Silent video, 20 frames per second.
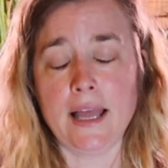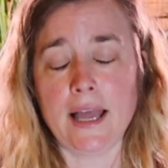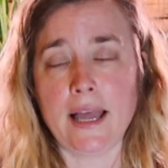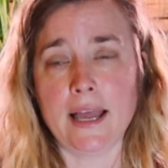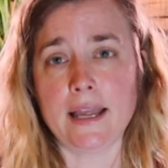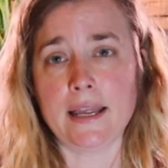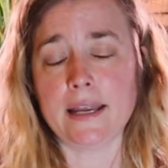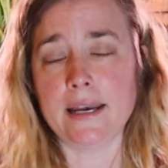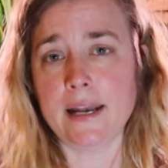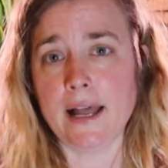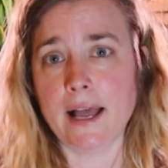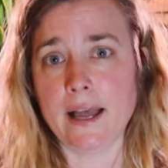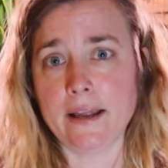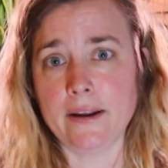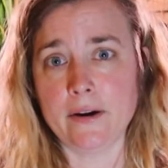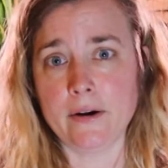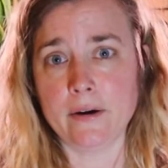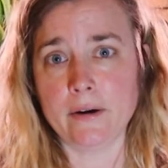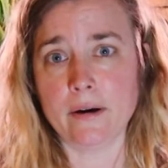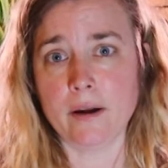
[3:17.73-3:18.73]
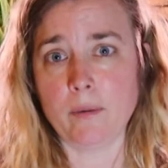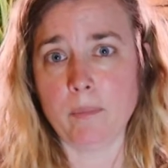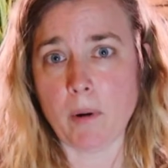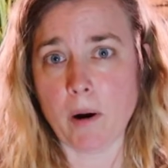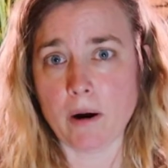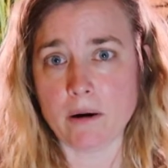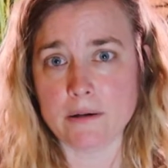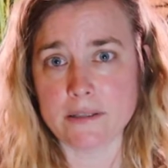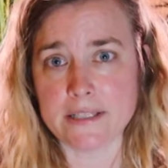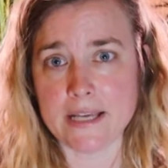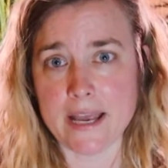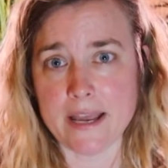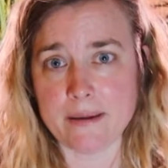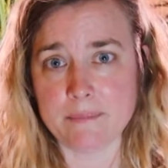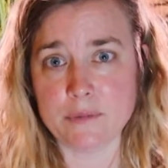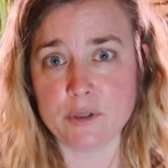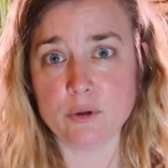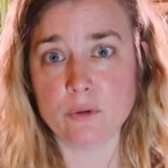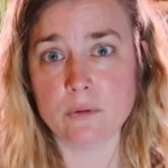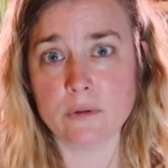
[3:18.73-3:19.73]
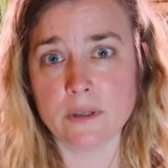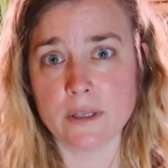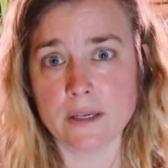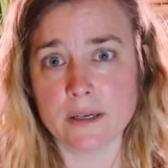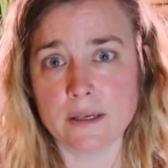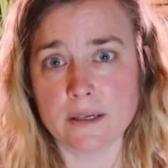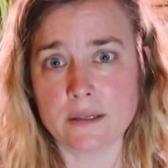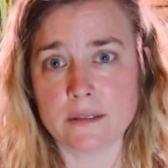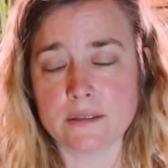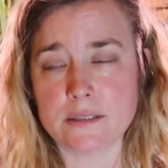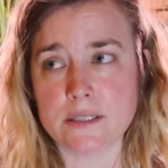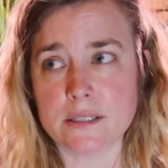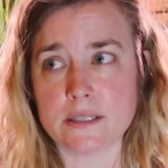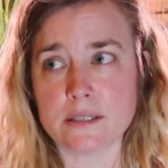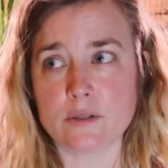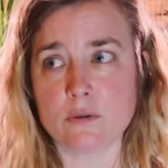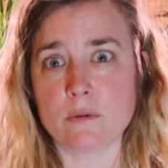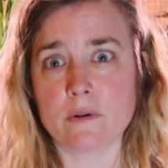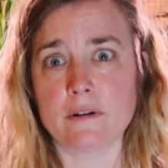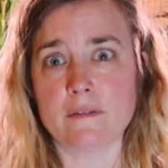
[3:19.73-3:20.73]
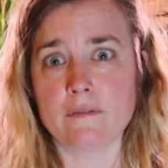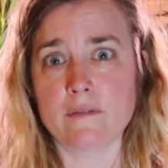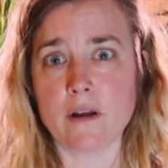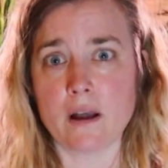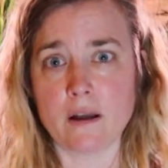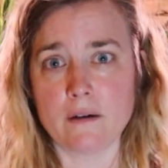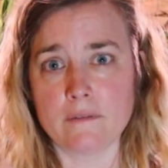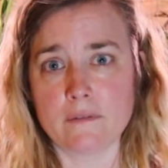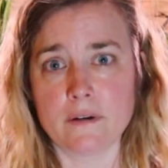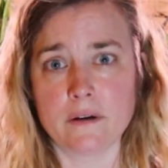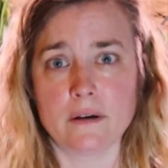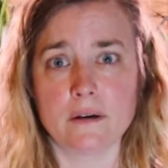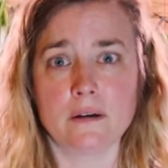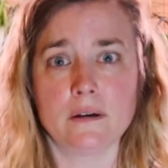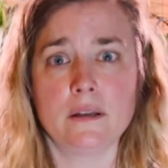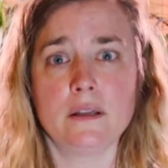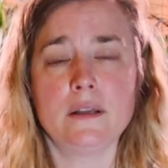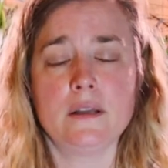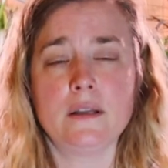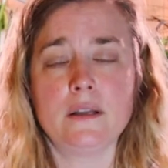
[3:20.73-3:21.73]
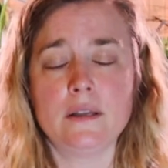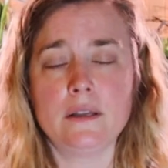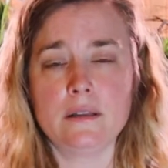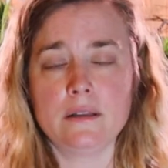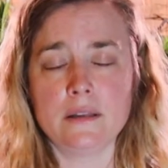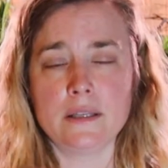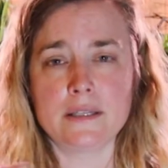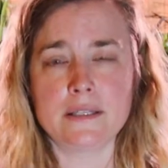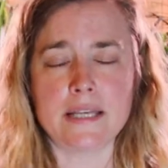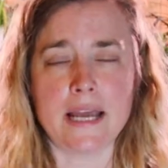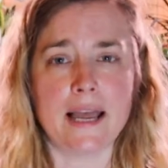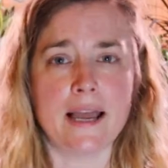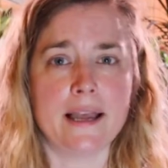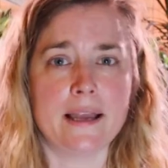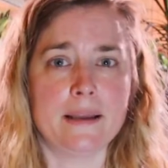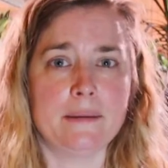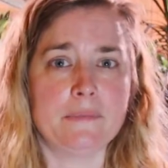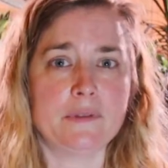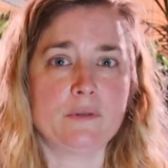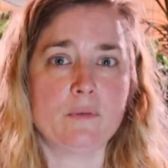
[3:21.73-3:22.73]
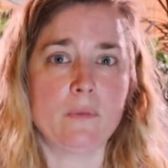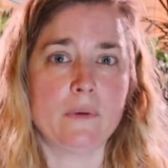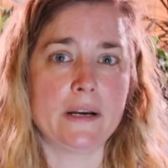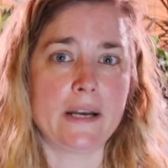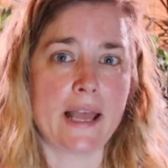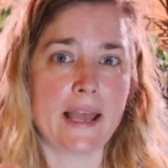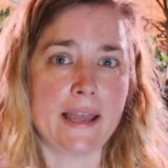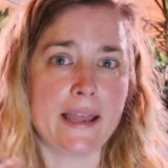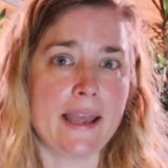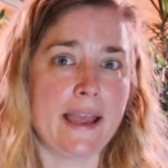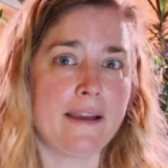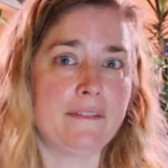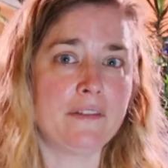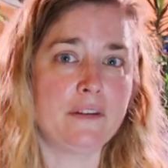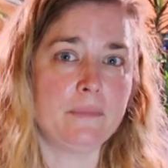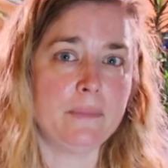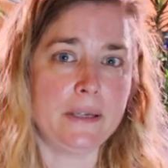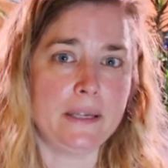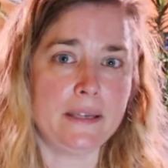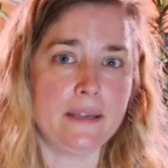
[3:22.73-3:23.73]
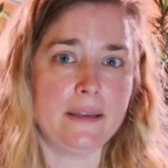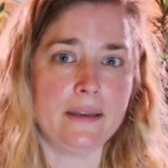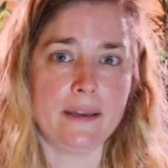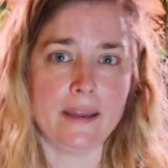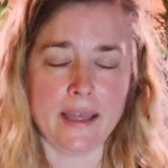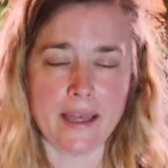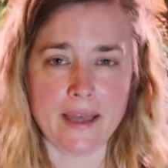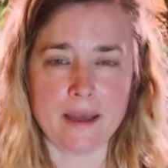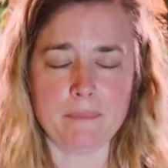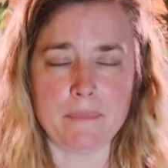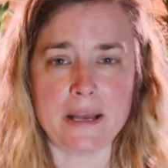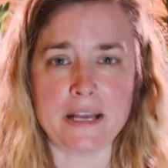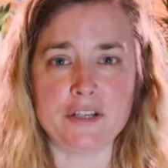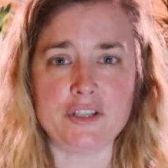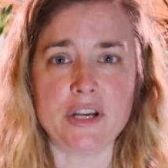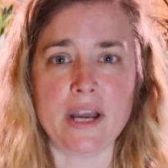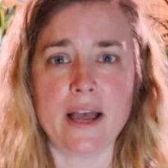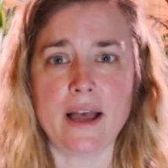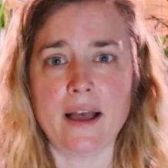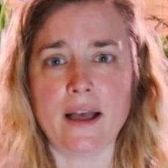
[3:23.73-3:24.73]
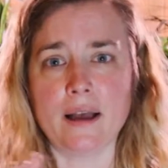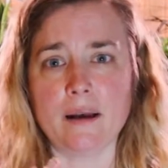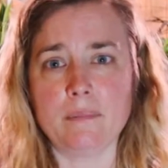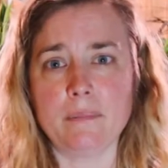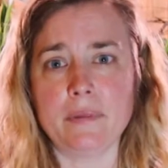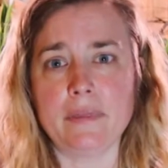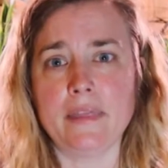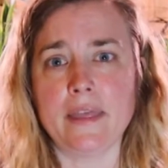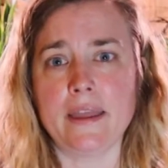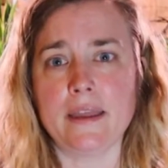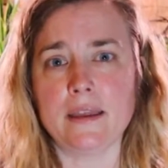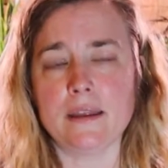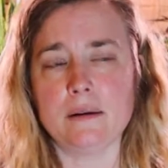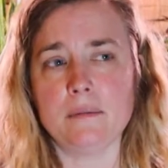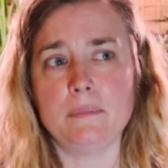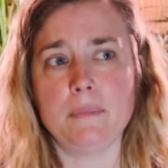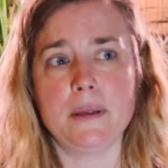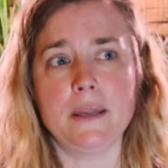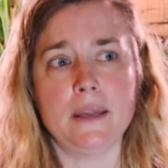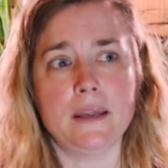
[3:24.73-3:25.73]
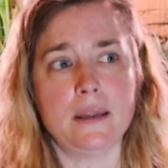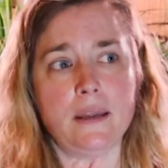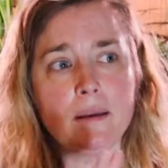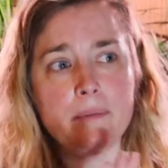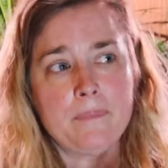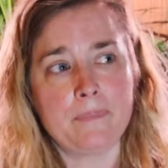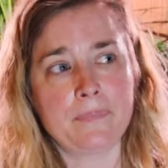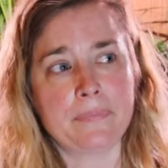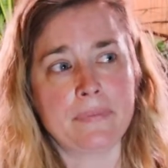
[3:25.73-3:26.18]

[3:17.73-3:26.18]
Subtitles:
I can hire a part-time doula to sort of cover the times when I have to be at my job. They can be,